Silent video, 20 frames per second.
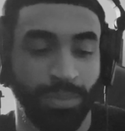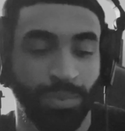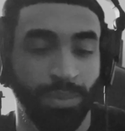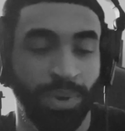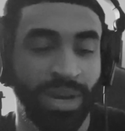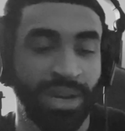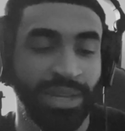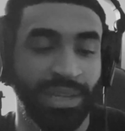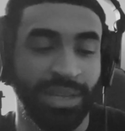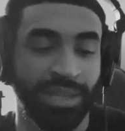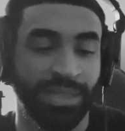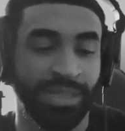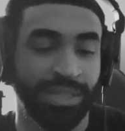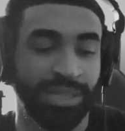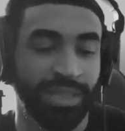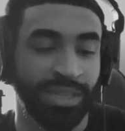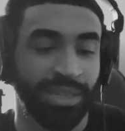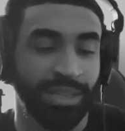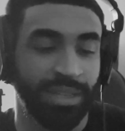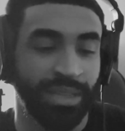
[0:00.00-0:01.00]
what is
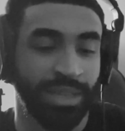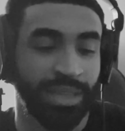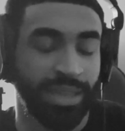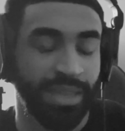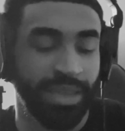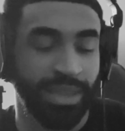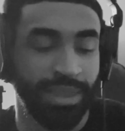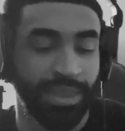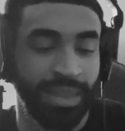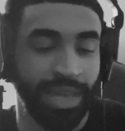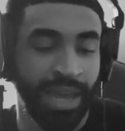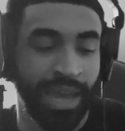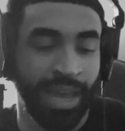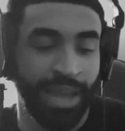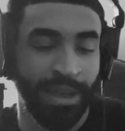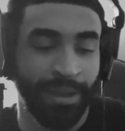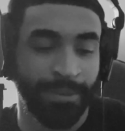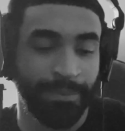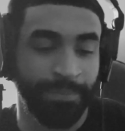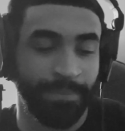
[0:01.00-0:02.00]
it
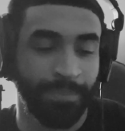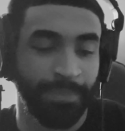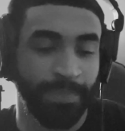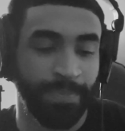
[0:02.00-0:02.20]
that